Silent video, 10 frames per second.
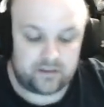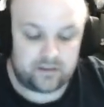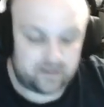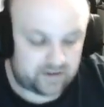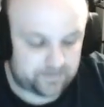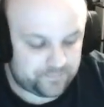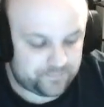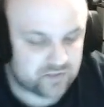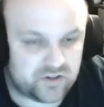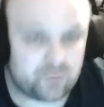All right.
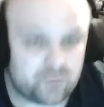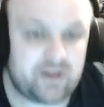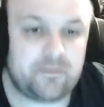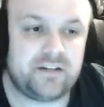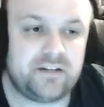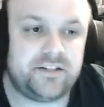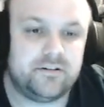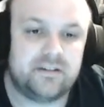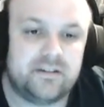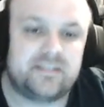So what I want to do
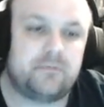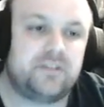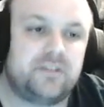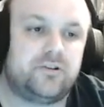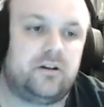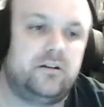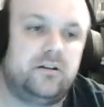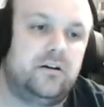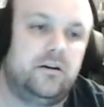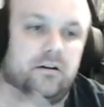is I want to draw
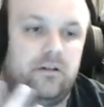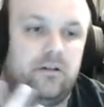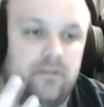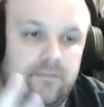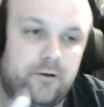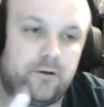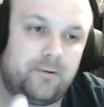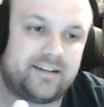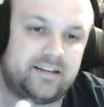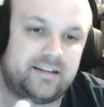4
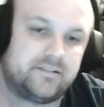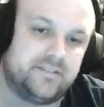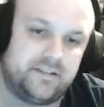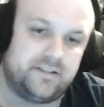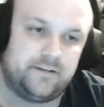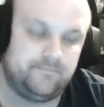rectangles in here.